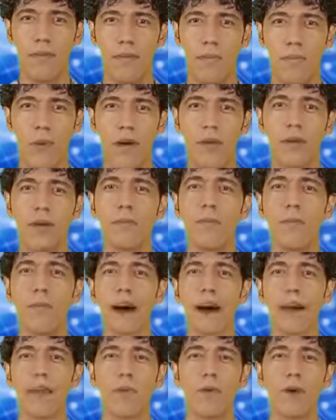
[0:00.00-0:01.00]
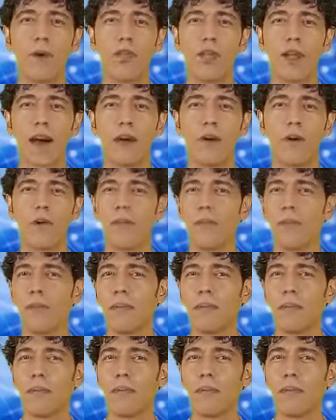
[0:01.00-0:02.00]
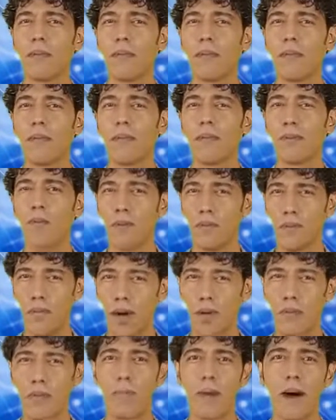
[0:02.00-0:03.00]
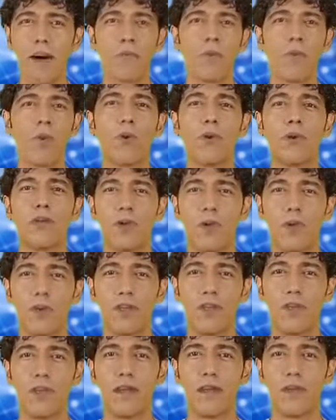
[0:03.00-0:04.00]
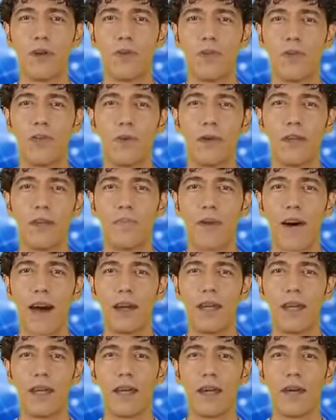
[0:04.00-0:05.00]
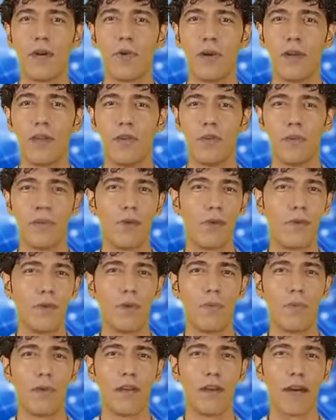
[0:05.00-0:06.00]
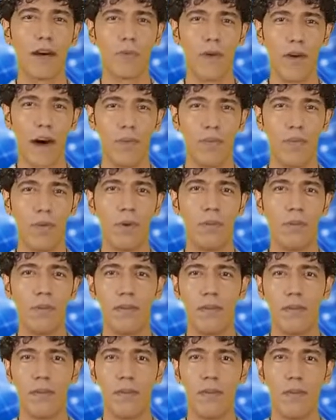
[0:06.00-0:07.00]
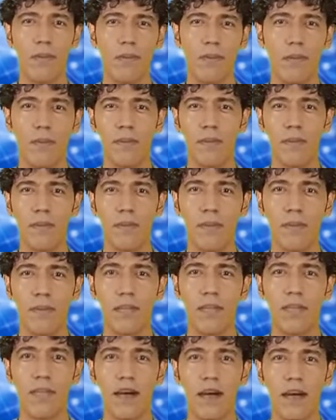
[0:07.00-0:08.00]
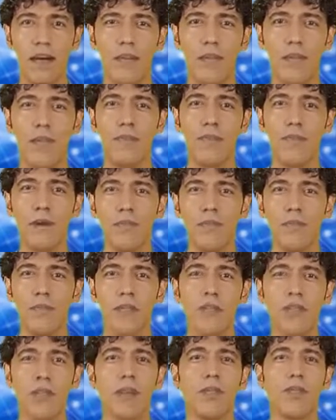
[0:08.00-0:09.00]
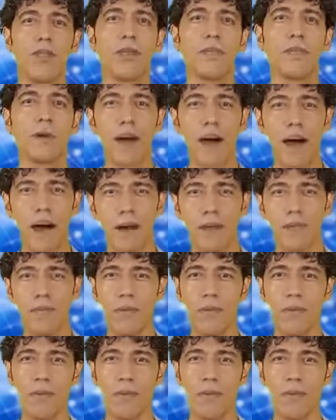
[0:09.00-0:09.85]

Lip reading: Welcome back to our channel. We've talked about 4 tools you can use to expand and increase your social media platforms. Today is the 5th suggestion we have.